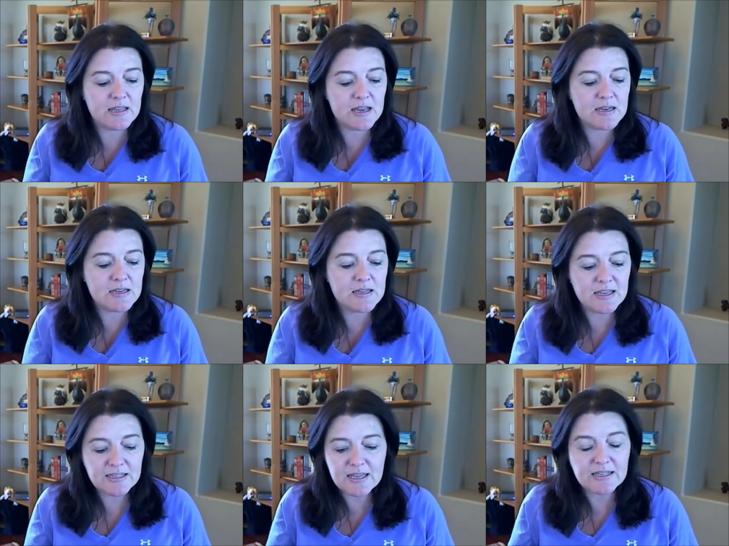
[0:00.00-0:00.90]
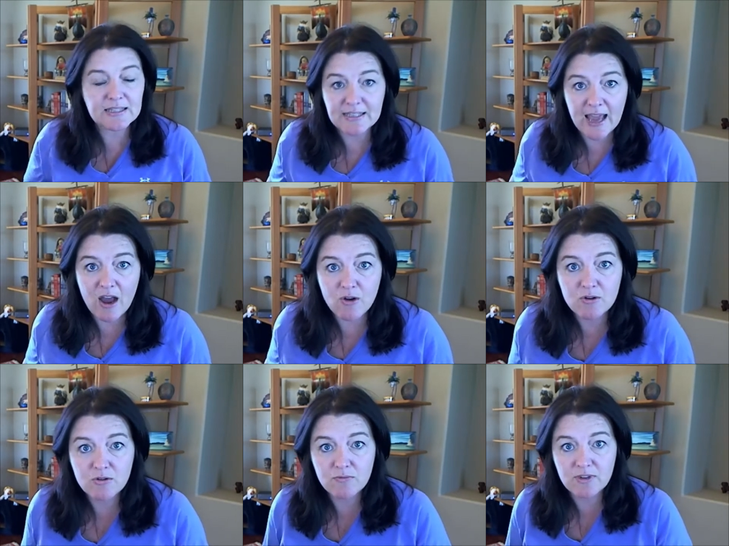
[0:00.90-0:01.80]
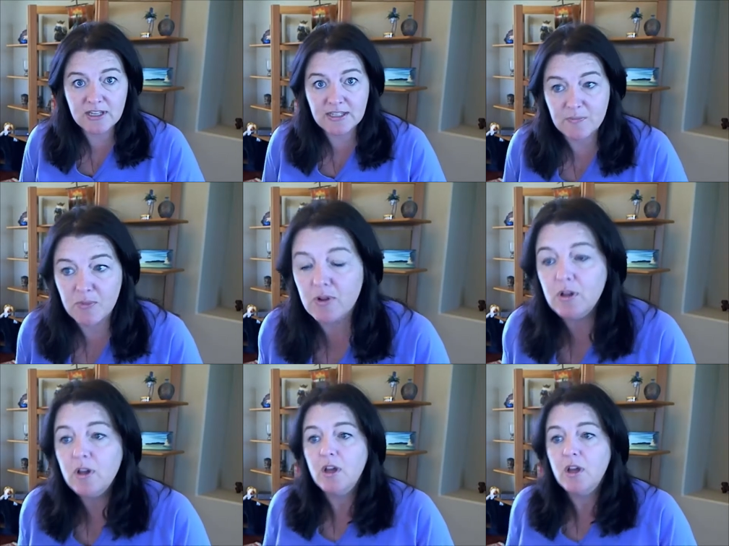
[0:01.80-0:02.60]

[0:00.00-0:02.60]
that these things sound really simple,